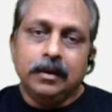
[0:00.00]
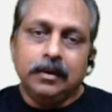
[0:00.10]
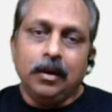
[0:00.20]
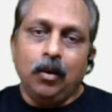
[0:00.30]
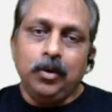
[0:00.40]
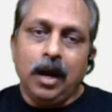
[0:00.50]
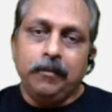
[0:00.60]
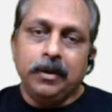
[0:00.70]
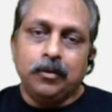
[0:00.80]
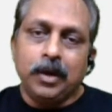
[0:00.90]
Now you have
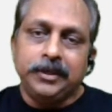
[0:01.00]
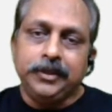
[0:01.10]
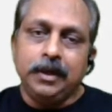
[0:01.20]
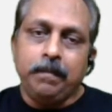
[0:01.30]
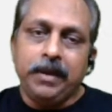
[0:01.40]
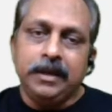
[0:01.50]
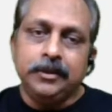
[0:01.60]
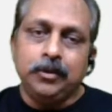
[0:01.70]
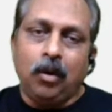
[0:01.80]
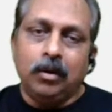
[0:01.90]
a question
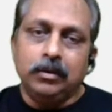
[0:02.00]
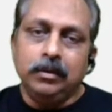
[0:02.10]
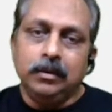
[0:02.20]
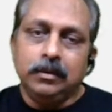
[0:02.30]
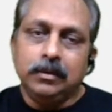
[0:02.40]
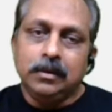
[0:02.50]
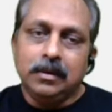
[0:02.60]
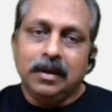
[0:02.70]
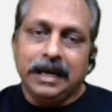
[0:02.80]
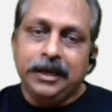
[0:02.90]
based on
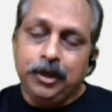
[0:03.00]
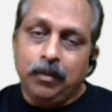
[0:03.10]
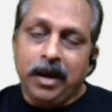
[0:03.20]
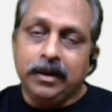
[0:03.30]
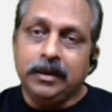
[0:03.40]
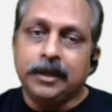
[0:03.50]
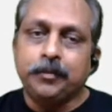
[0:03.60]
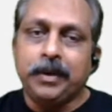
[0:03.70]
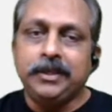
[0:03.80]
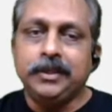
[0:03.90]
idiomatic
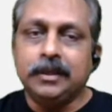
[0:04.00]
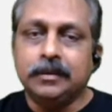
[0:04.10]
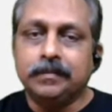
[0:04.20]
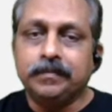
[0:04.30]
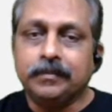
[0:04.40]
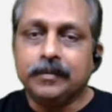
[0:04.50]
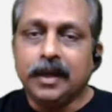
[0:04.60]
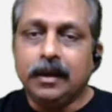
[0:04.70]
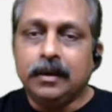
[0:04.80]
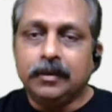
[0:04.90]
expression.
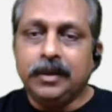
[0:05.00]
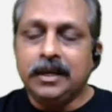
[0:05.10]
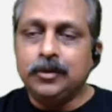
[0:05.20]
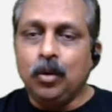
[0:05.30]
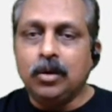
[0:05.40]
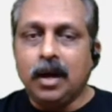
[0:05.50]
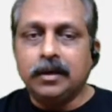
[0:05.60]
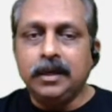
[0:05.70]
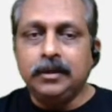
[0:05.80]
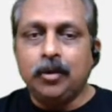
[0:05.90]
There is no
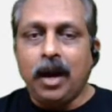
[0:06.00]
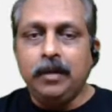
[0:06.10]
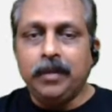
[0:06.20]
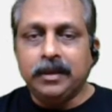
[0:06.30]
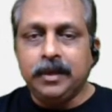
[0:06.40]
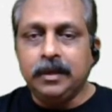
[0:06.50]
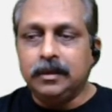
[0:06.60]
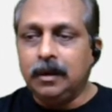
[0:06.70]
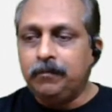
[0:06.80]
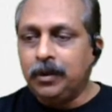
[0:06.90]
cut and dried
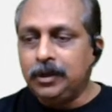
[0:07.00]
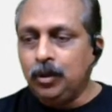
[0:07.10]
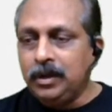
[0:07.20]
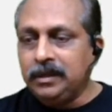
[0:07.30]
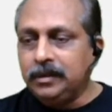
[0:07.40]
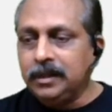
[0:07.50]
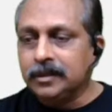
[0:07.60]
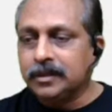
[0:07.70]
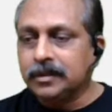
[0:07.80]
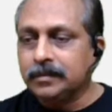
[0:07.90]
method for doing
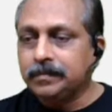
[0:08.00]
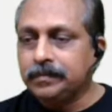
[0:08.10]
this.